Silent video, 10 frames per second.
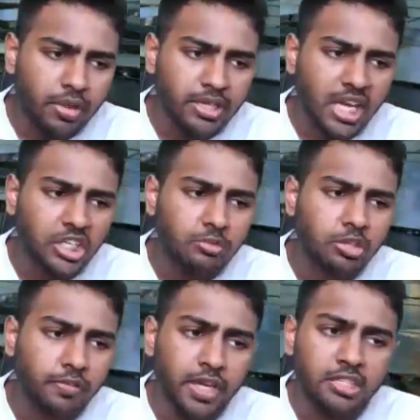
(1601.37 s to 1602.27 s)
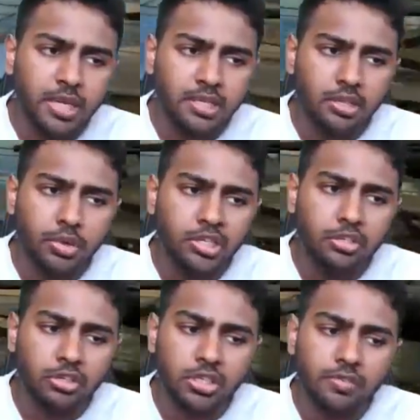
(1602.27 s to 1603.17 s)
They dash up to your face basically the way to
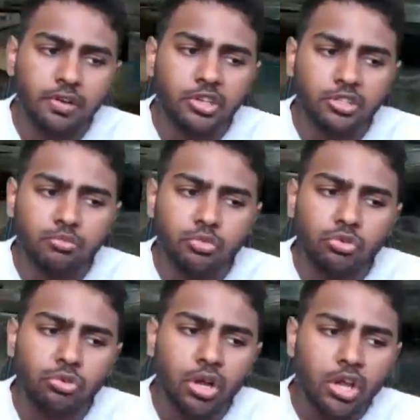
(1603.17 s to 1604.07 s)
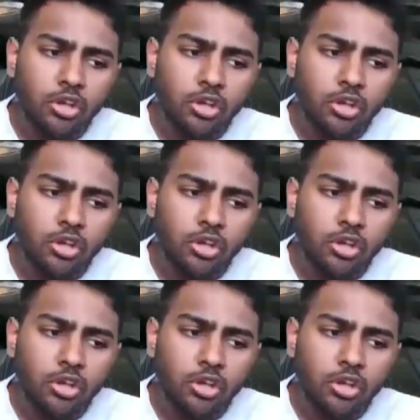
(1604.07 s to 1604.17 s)
use, because it's a very small,